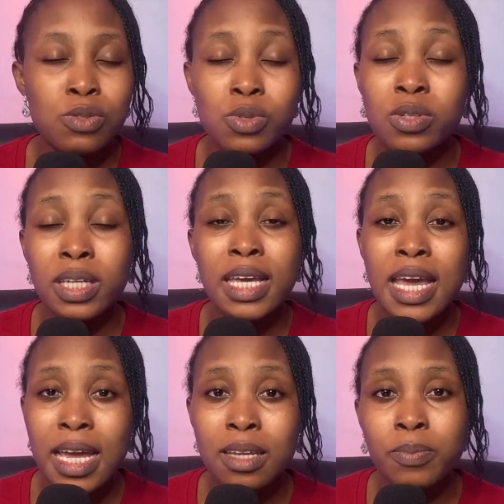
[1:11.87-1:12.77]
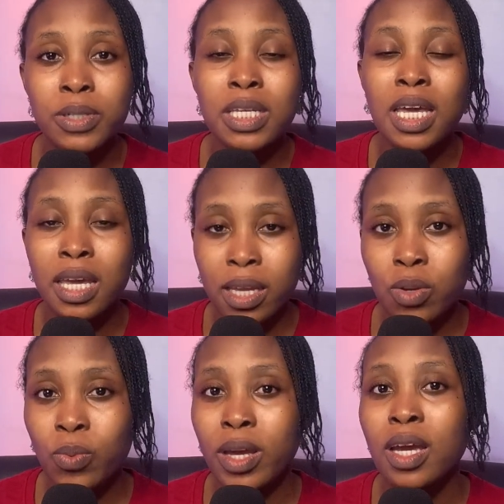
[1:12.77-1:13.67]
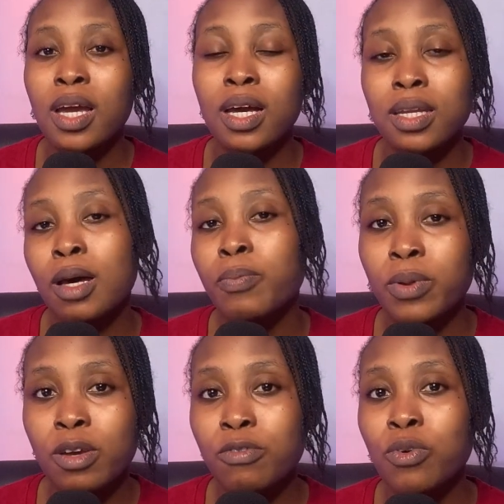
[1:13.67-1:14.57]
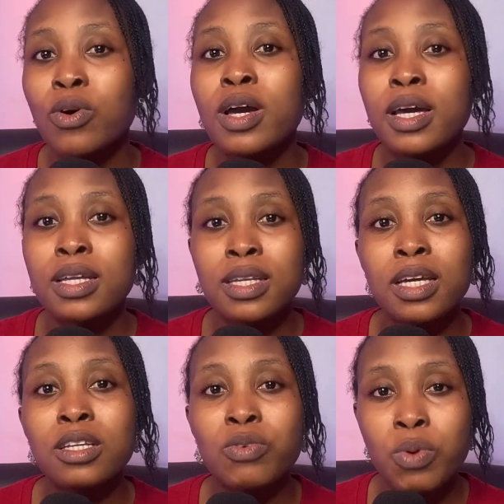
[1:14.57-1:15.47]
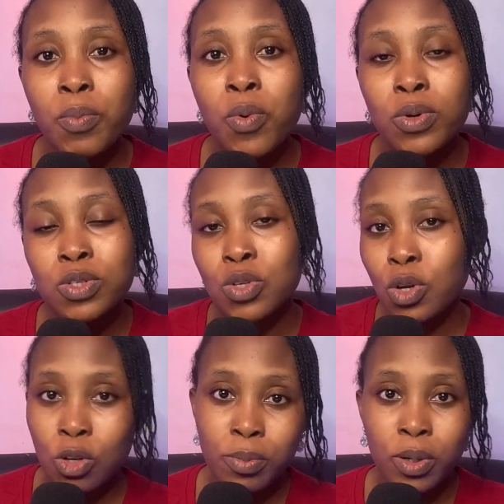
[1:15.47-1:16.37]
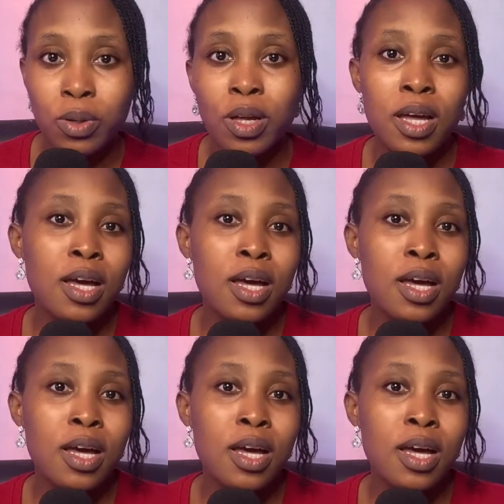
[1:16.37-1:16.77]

totally anybody, anywhere can apply for. Then remote global.